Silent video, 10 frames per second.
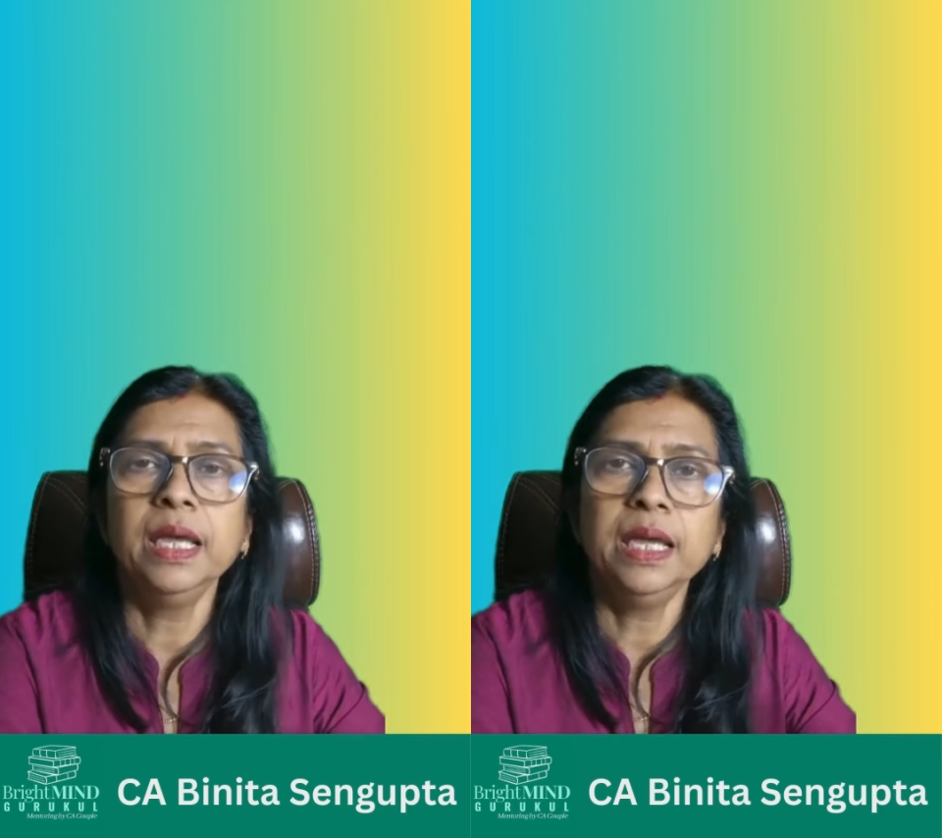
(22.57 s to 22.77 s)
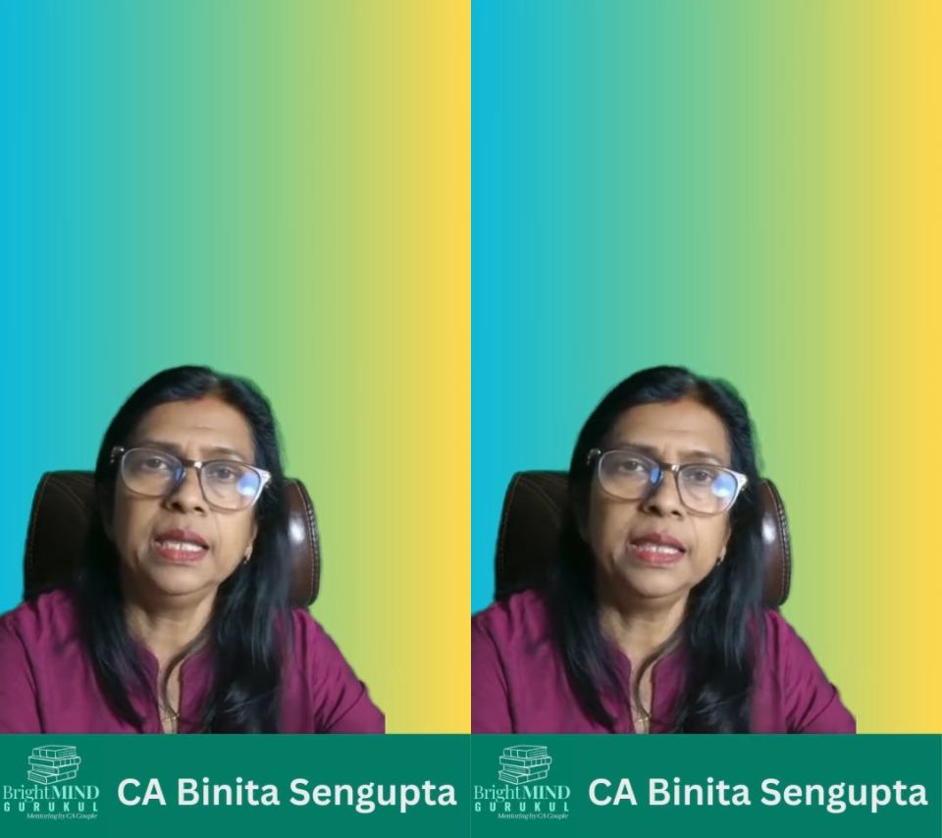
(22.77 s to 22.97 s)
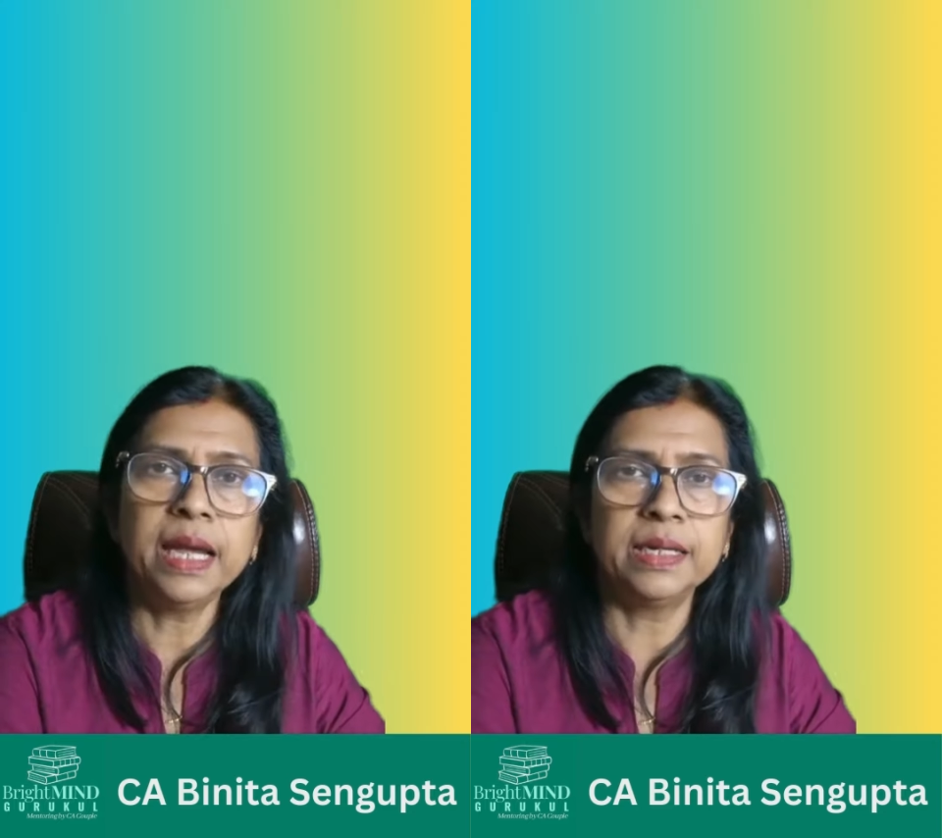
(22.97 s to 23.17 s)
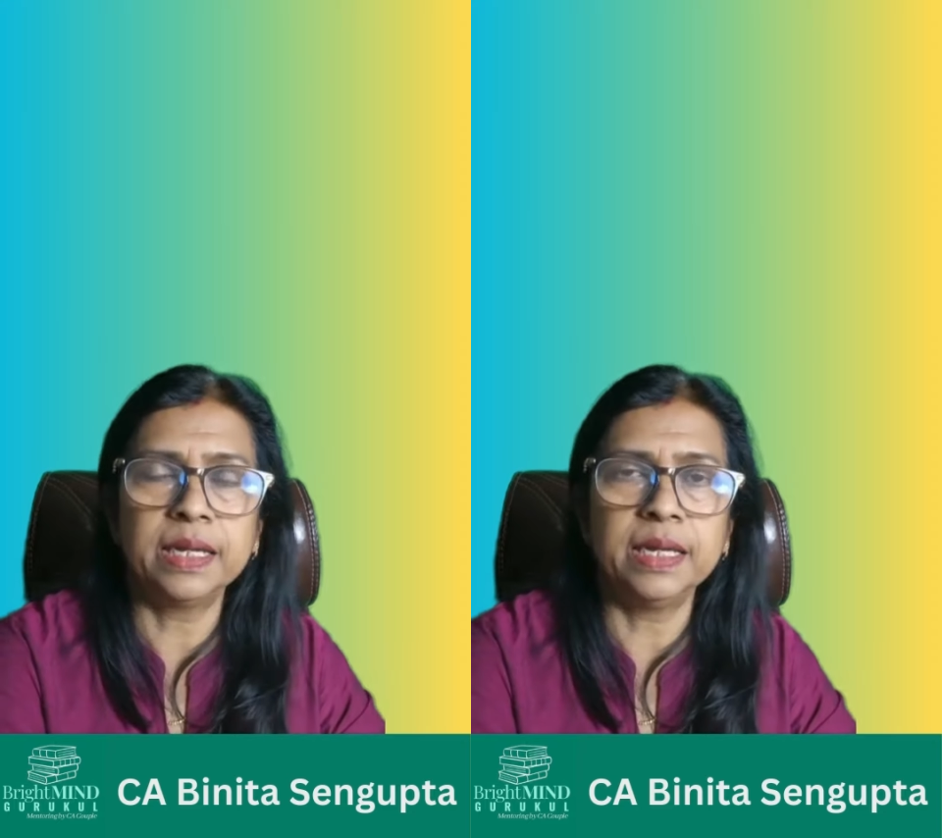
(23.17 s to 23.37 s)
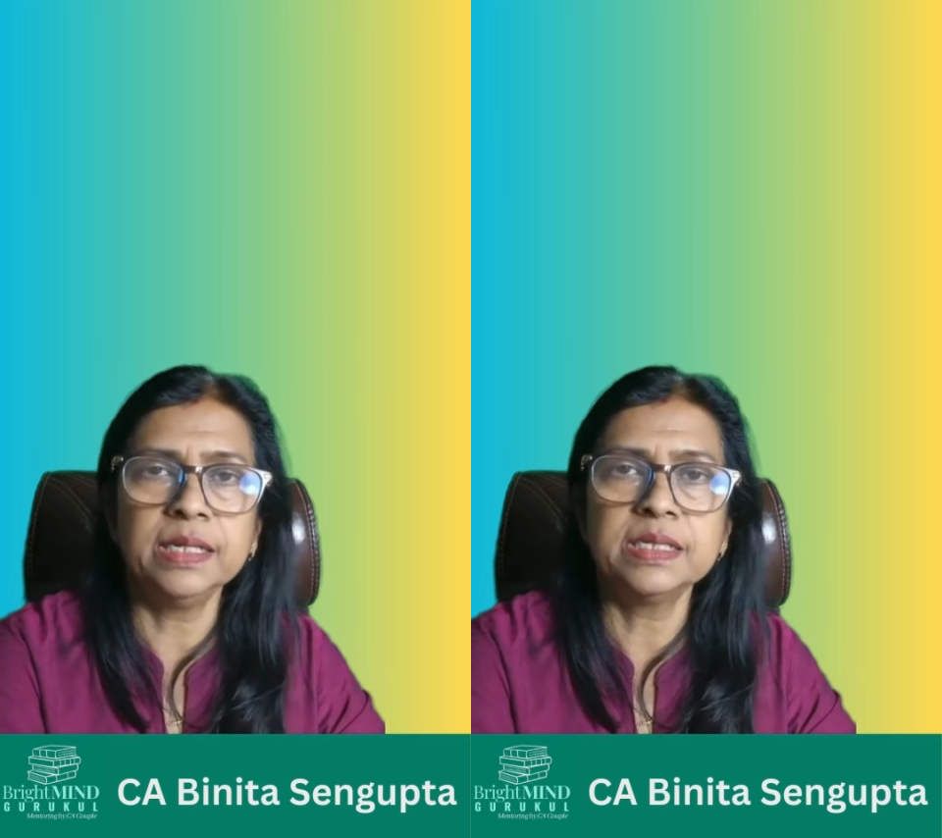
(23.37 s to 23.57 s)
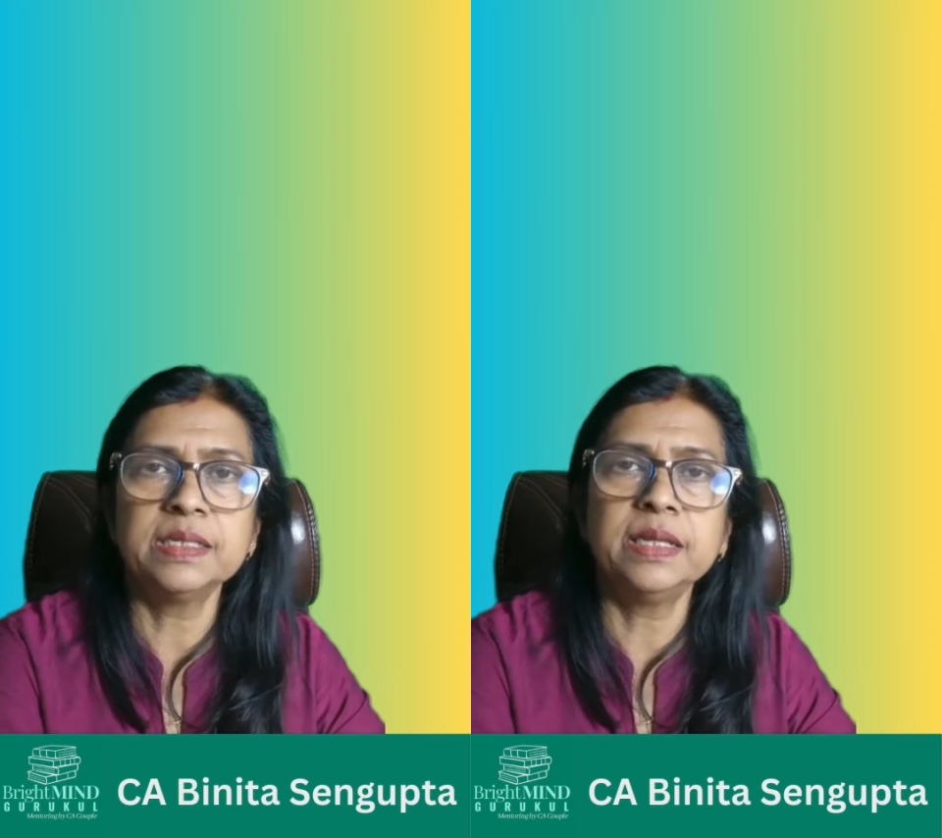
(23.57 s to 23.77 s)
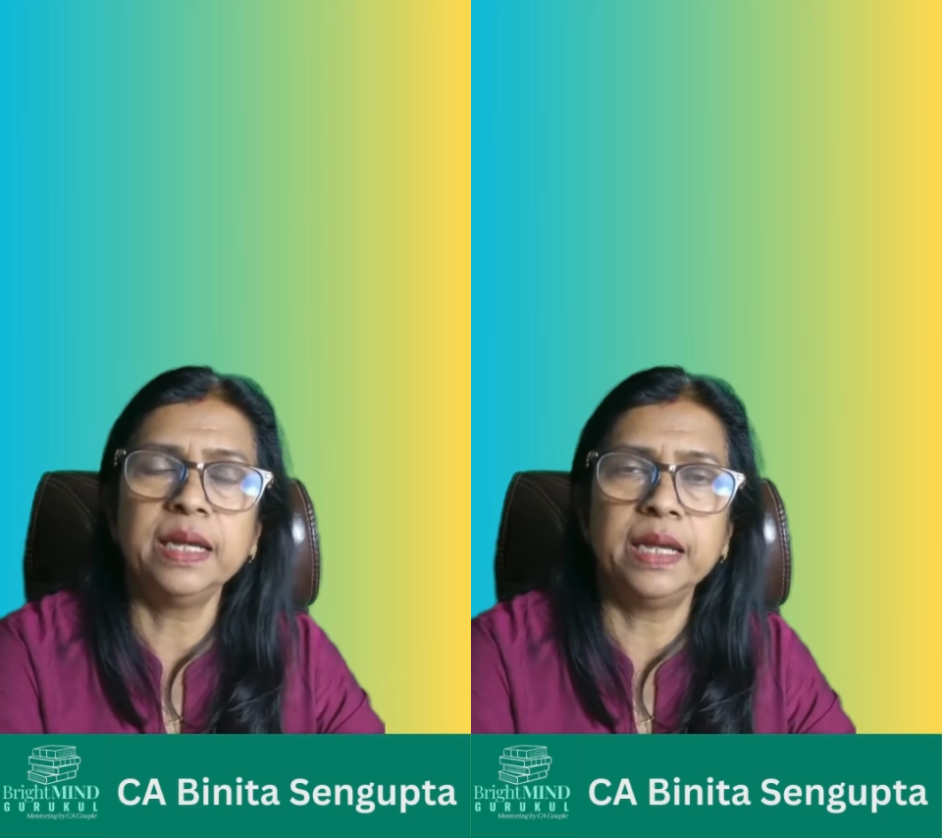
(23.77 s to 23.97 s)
In that case, the